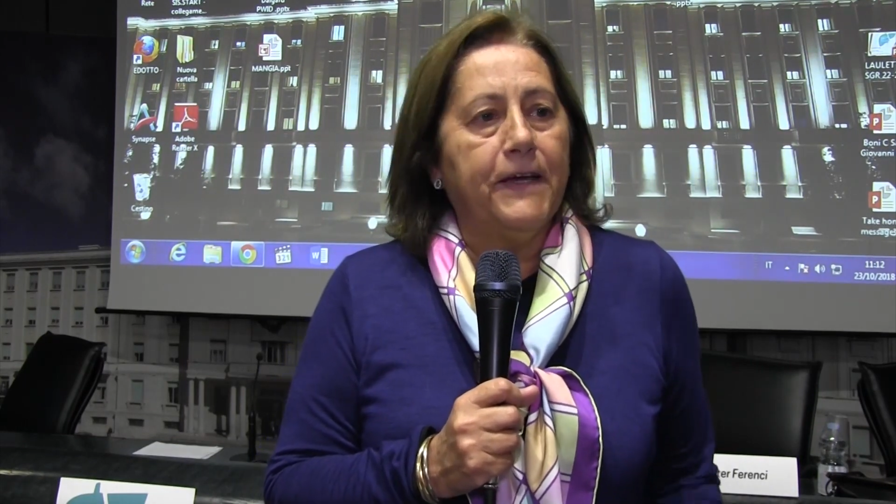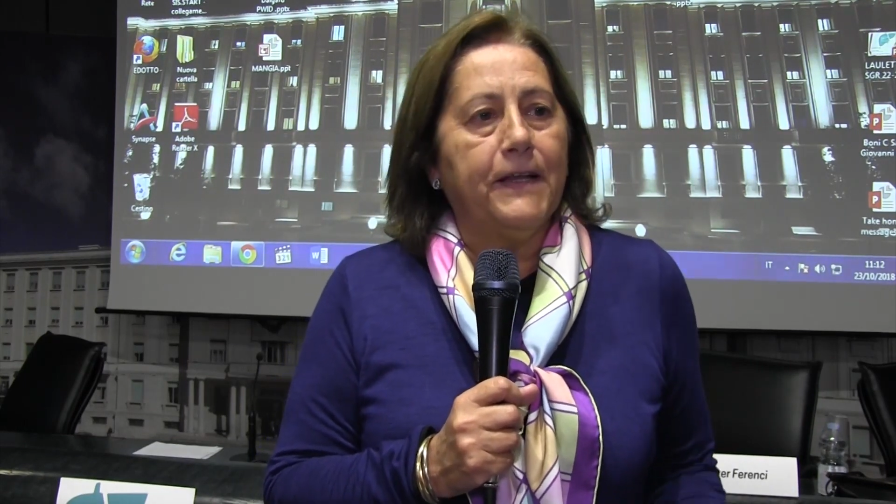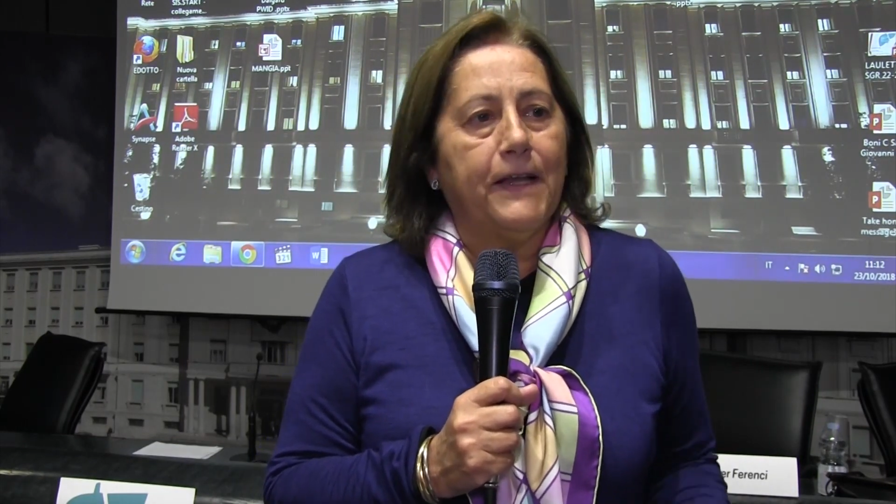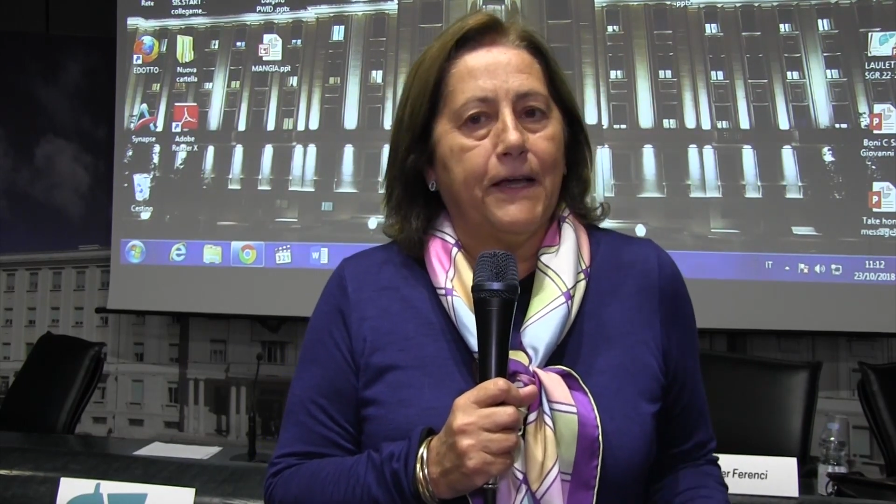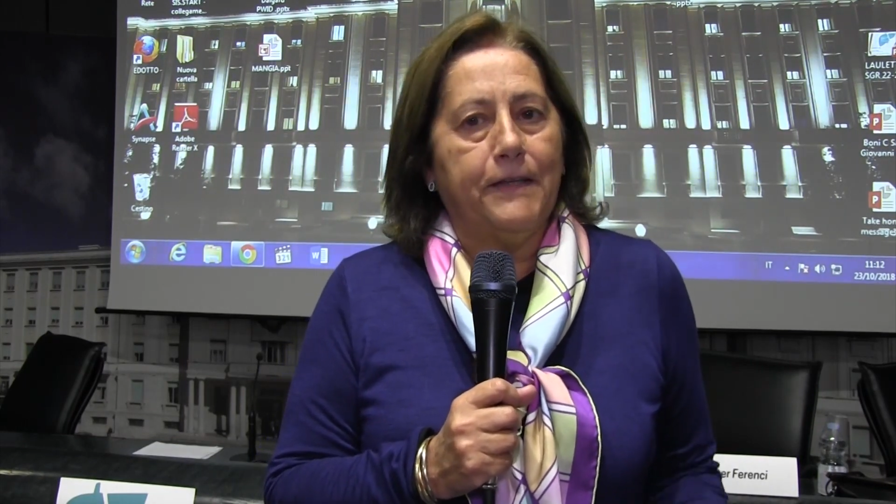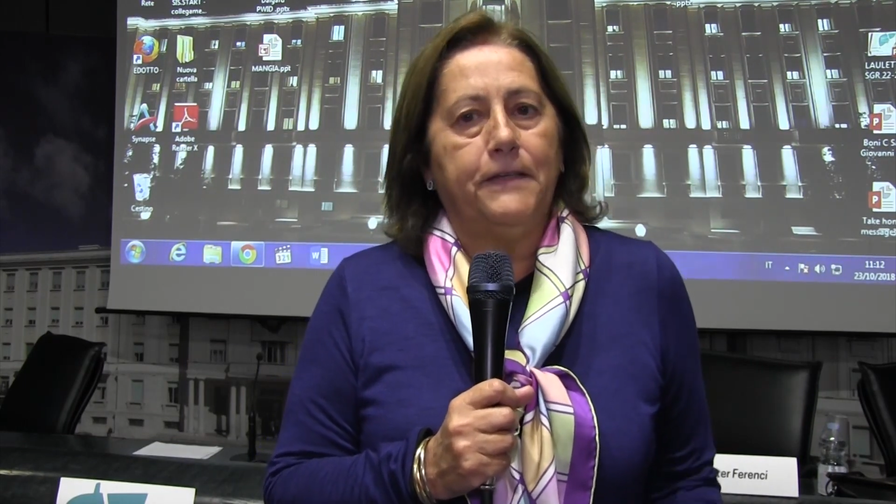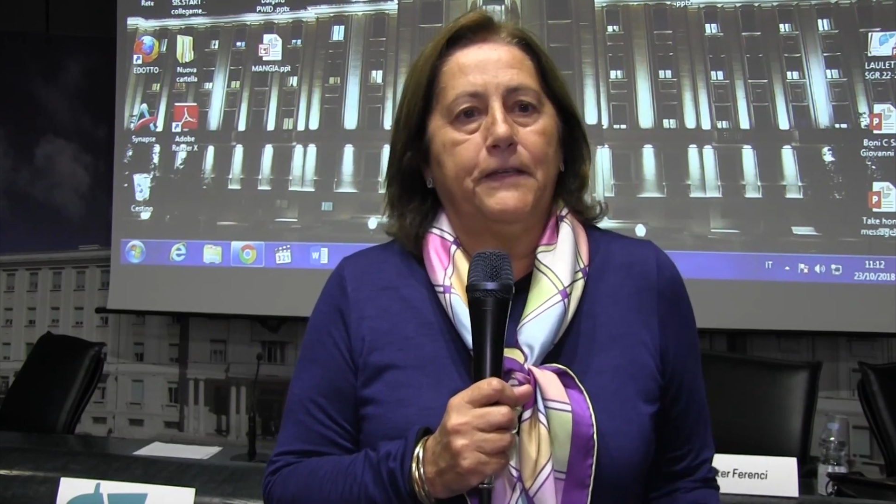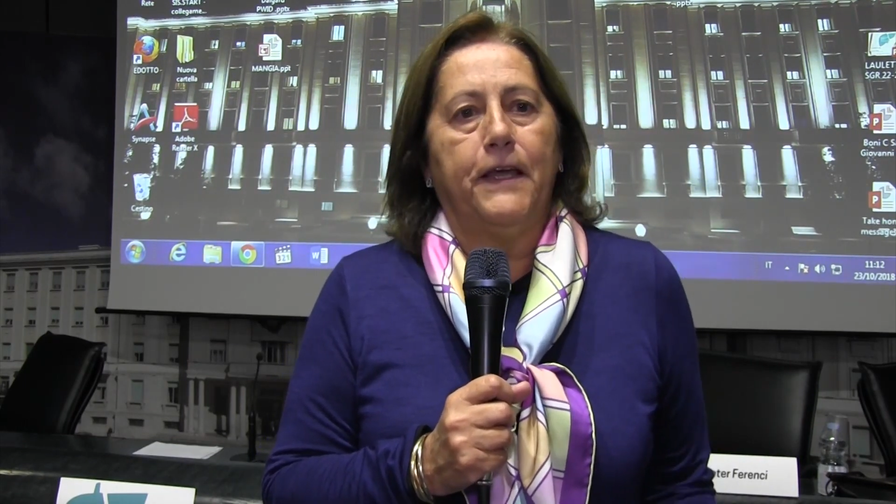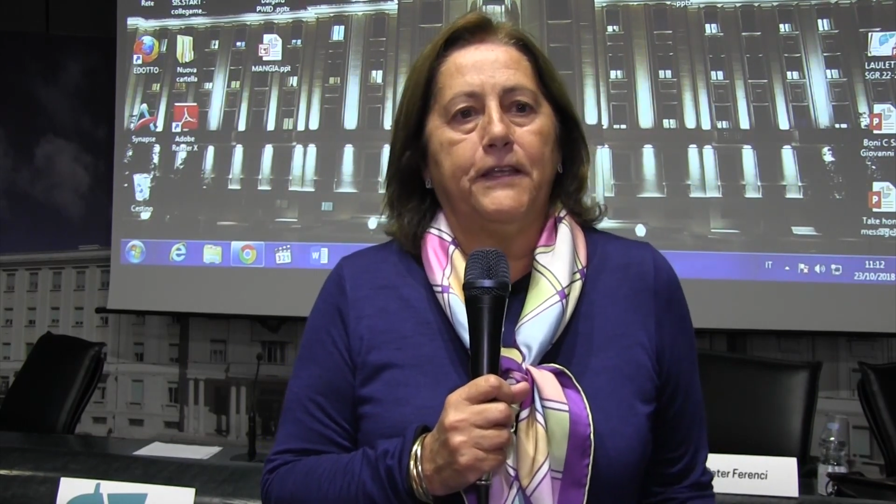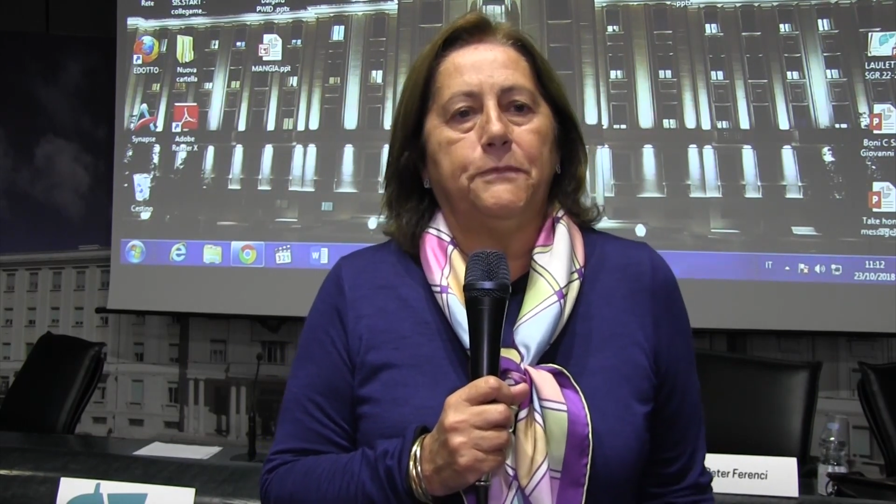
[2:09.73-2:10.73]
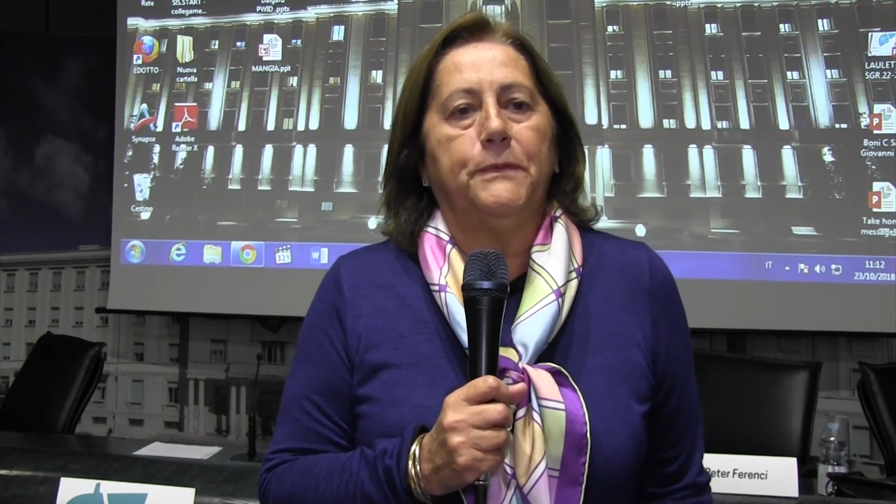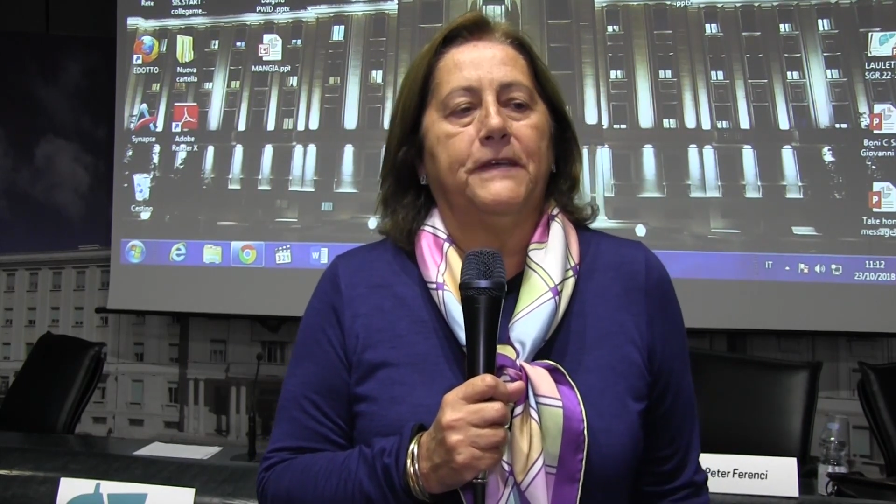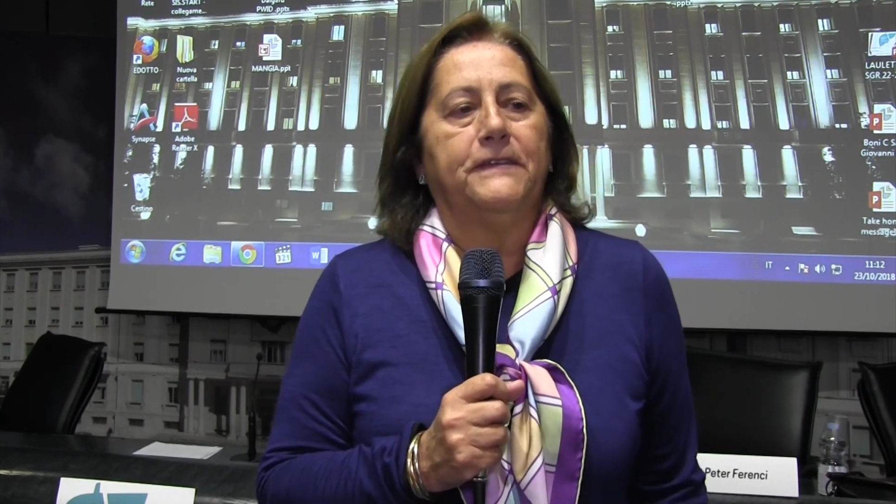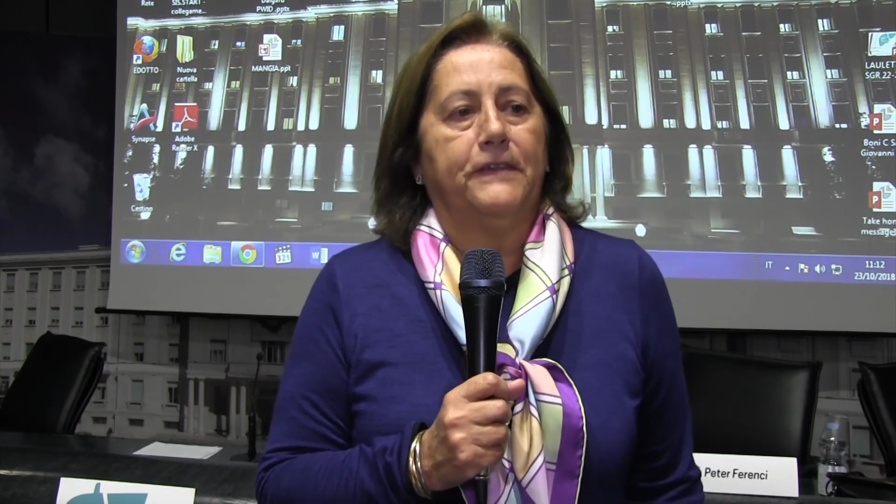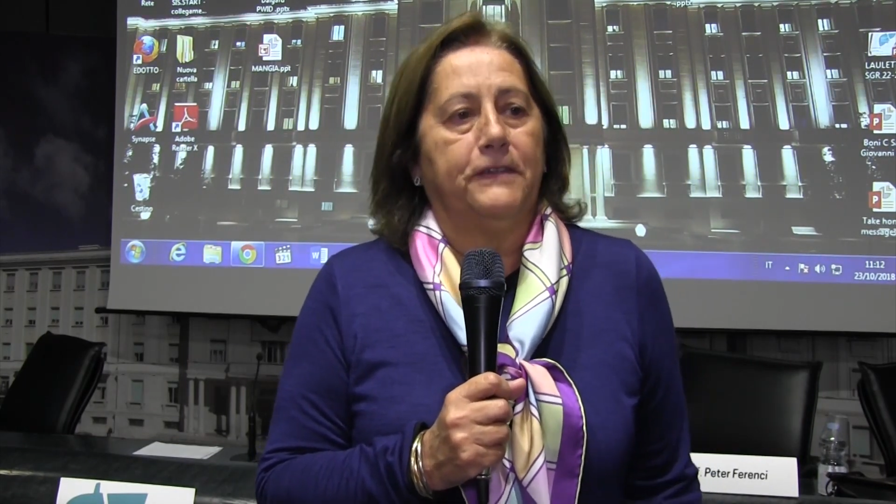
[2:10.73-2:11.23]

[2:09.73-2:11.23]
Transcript: decline in HBS